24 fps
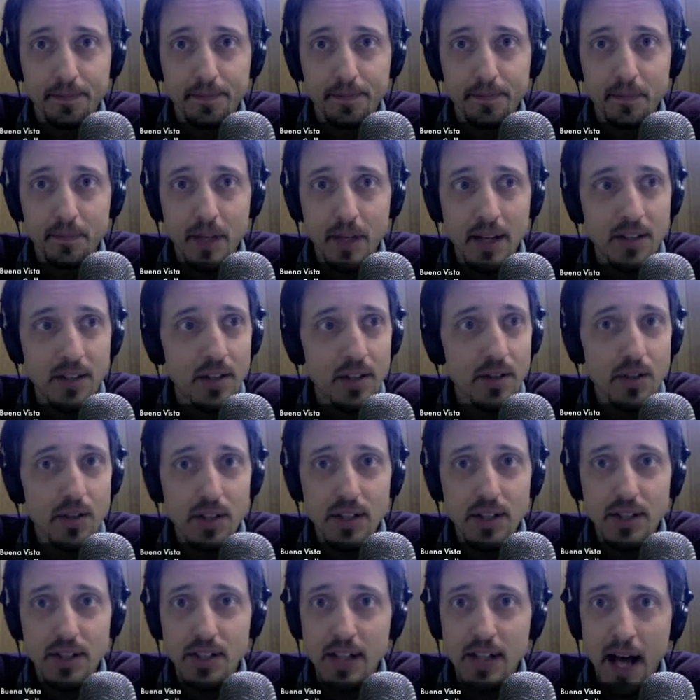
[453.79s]
because there
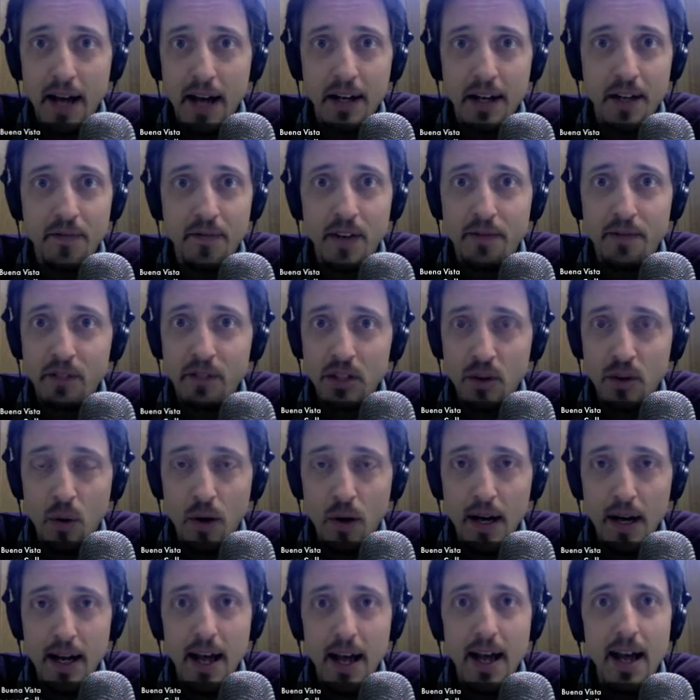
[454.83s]
just is not enough
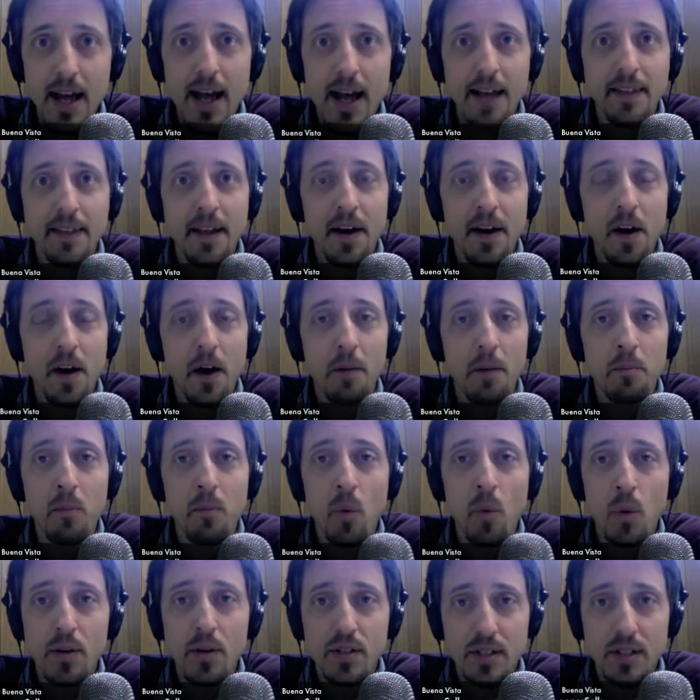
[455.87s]
inventory and there are
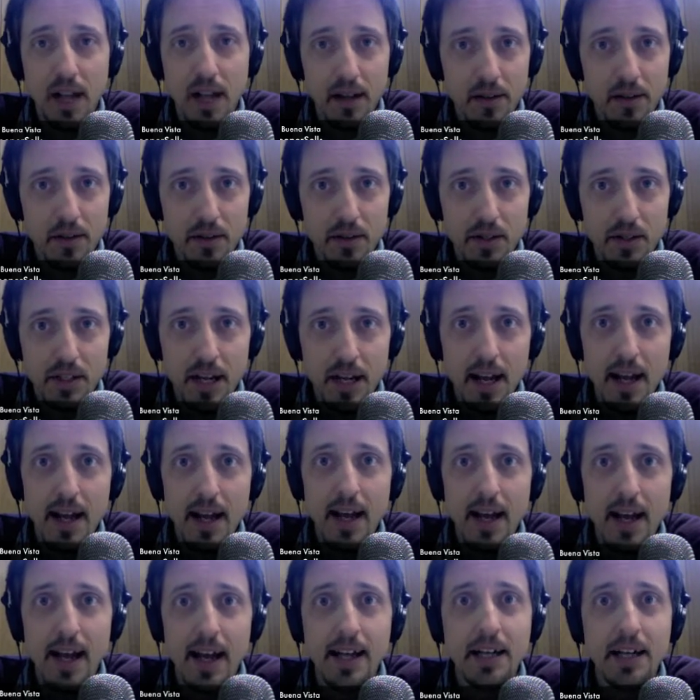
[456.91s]
more sellers
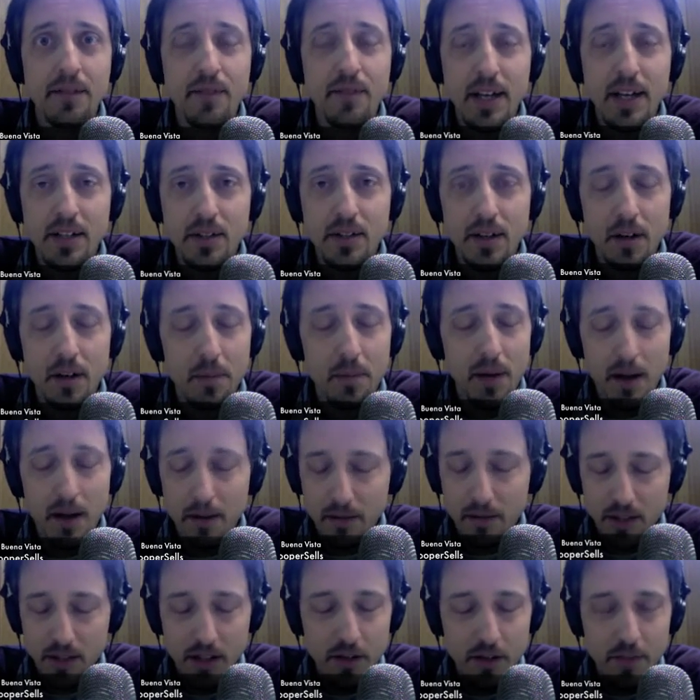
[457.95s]
and
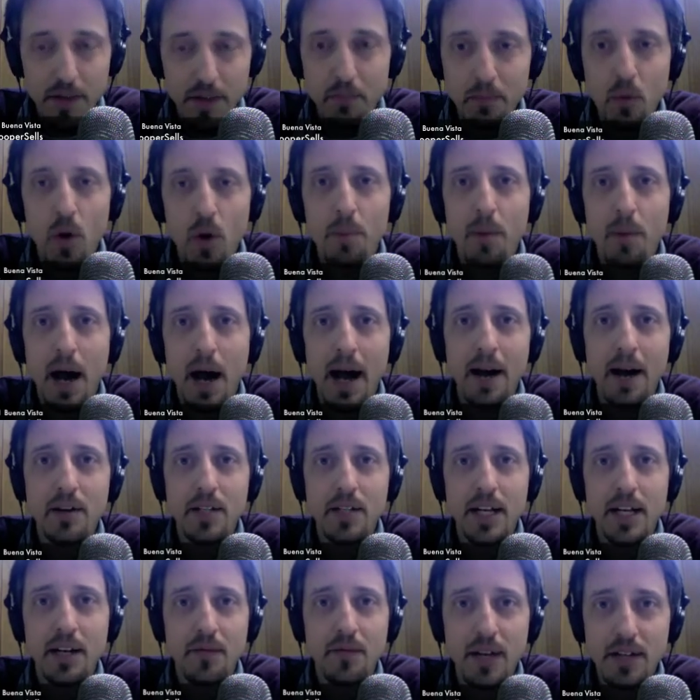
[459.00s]
more buyers
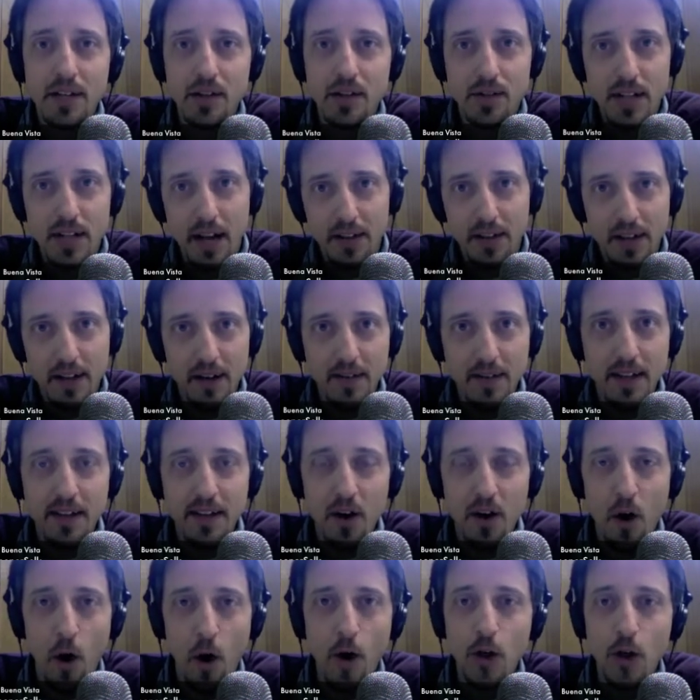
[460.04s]
and investors out there than
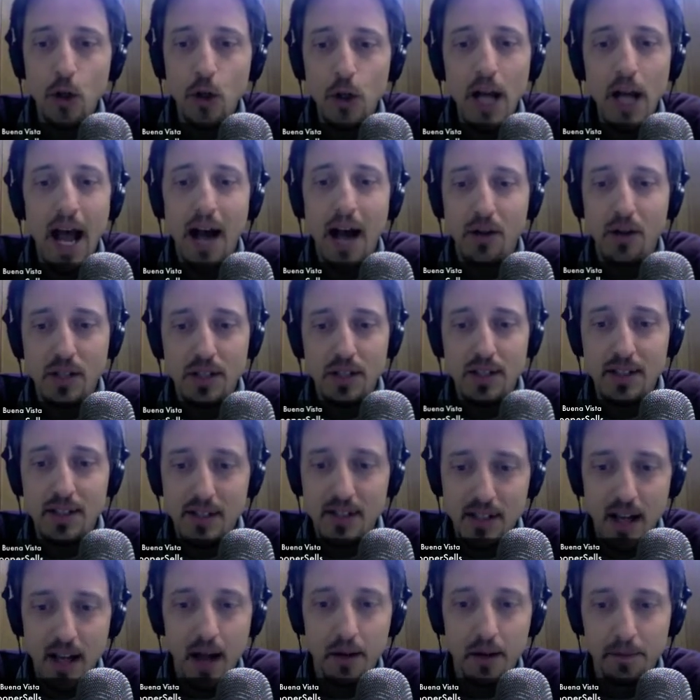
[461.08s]
there are good houses to
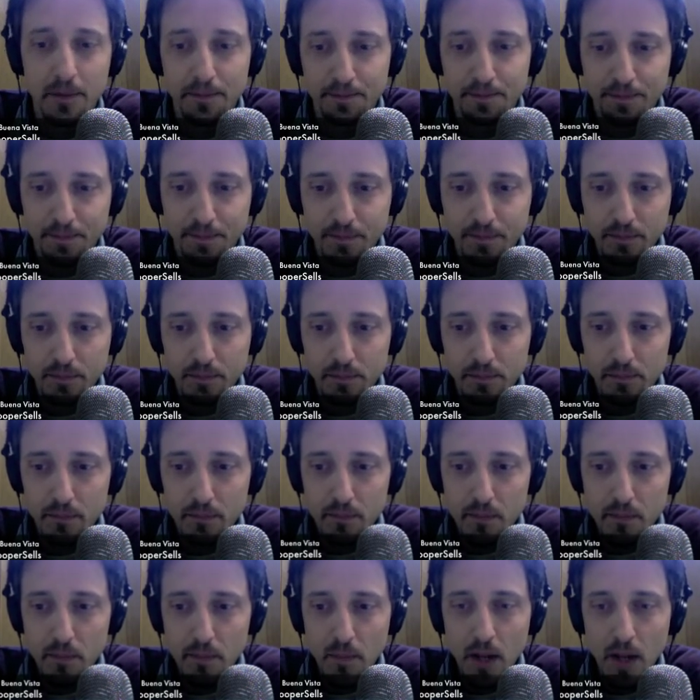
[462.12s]
sell.
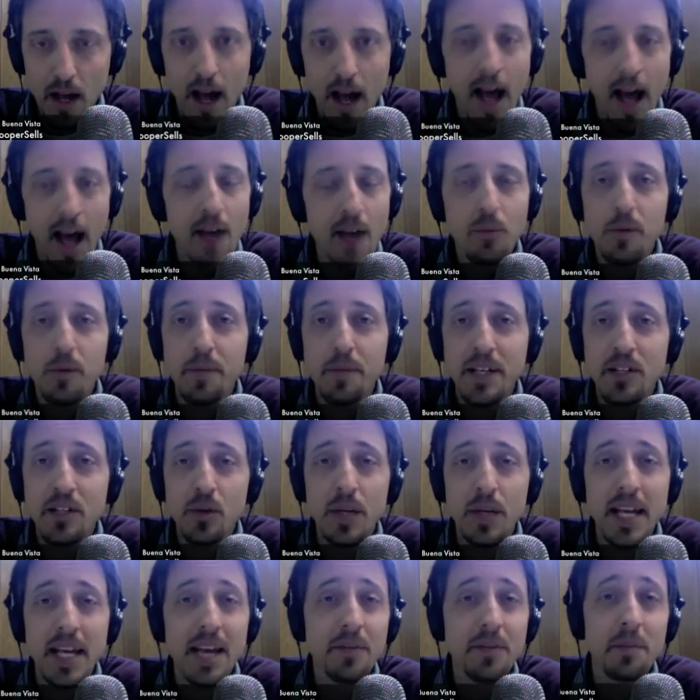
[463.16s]
I would be
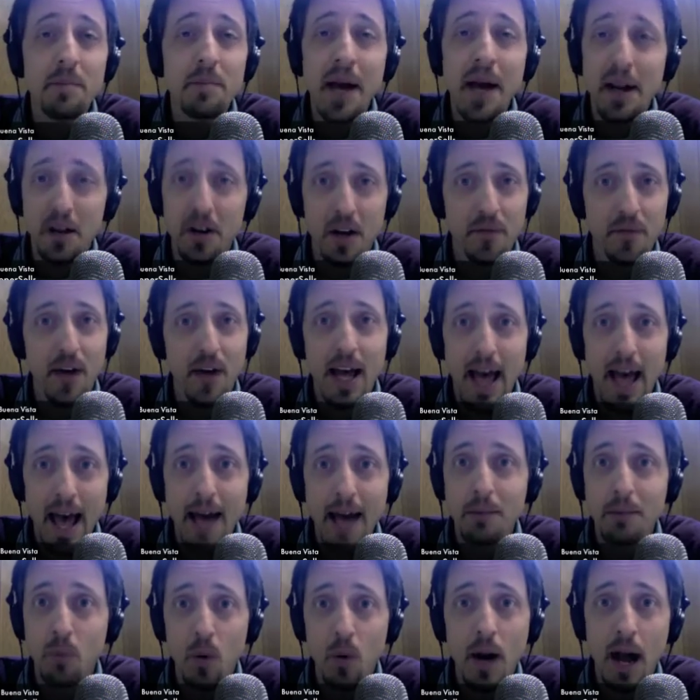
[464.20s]
doing even better if I
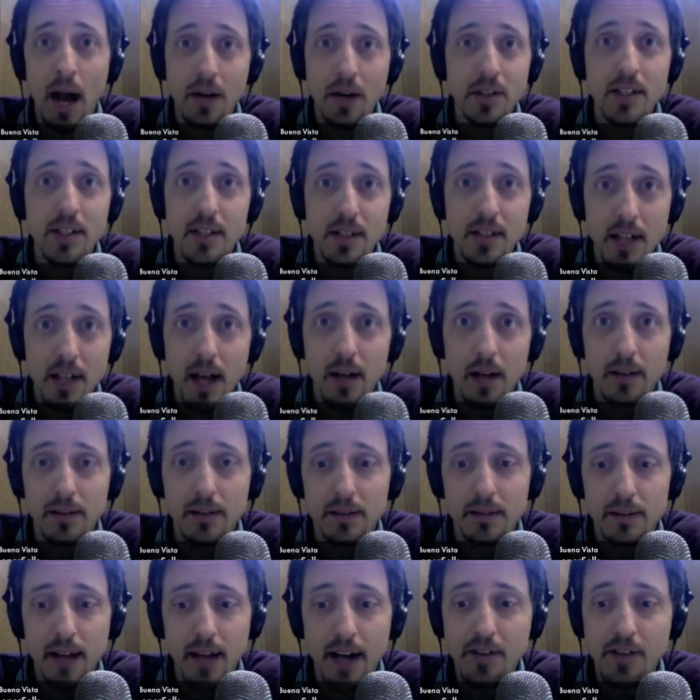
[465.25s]
had more houses to sell.
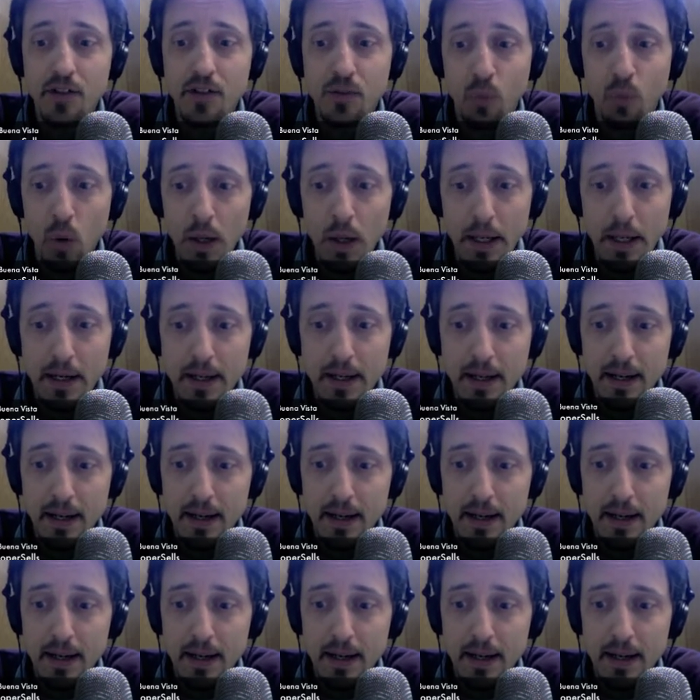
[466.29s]
I just would.